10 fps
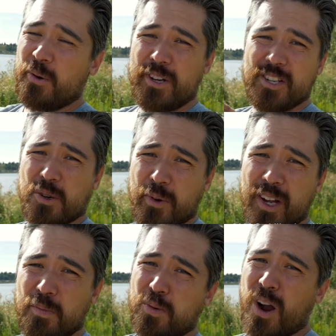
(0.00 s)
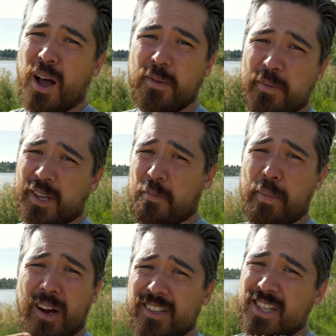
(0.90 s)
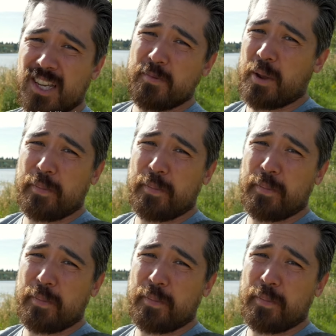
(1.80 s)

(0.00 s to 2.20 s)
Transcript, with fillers: which is a real problem. You can barely see my